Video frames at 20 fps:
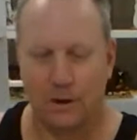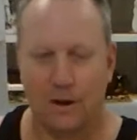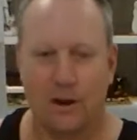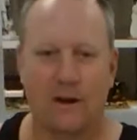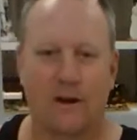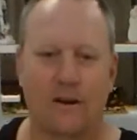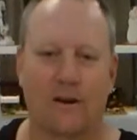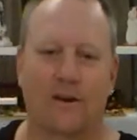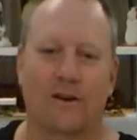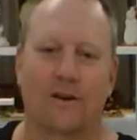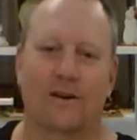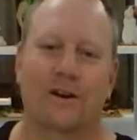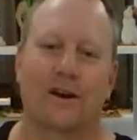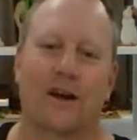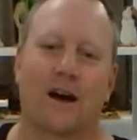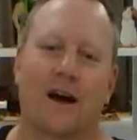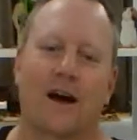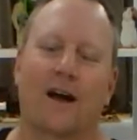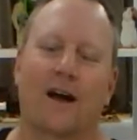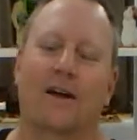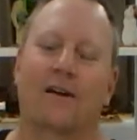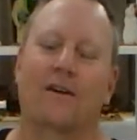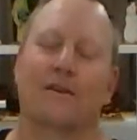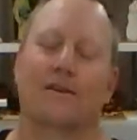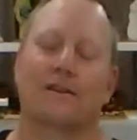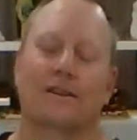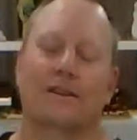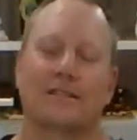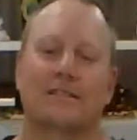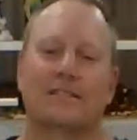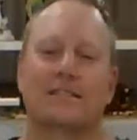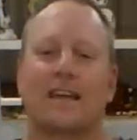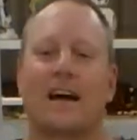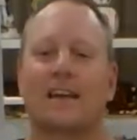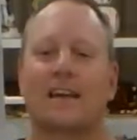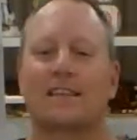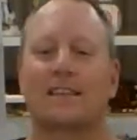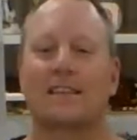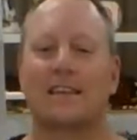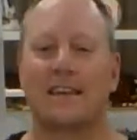like, oh no, it's
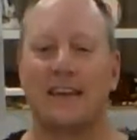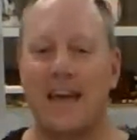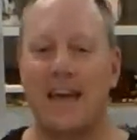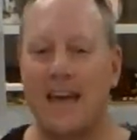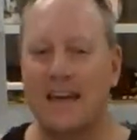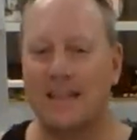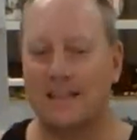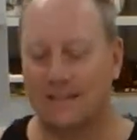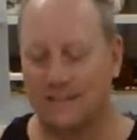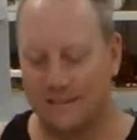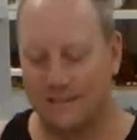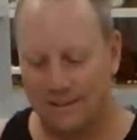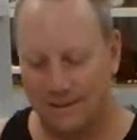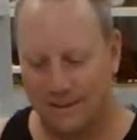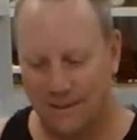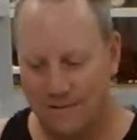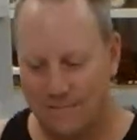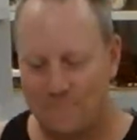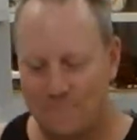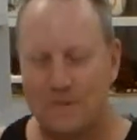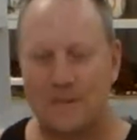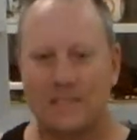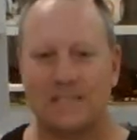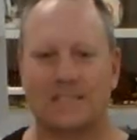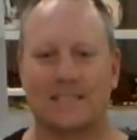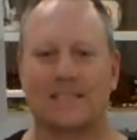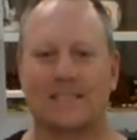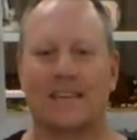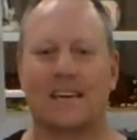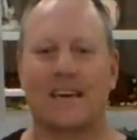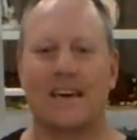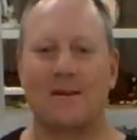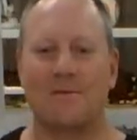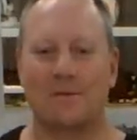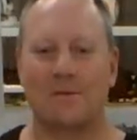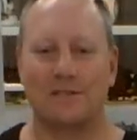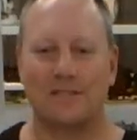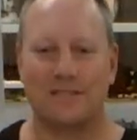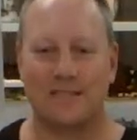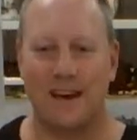done it again. I've missed it again.
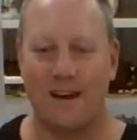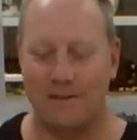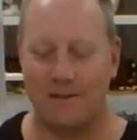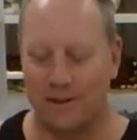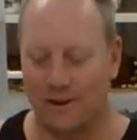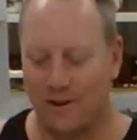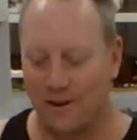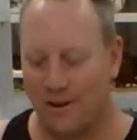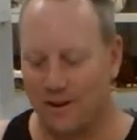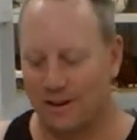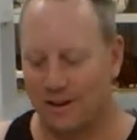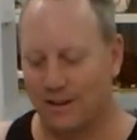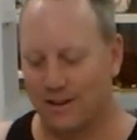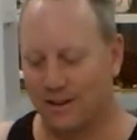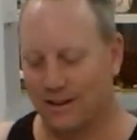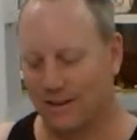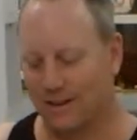What's going on?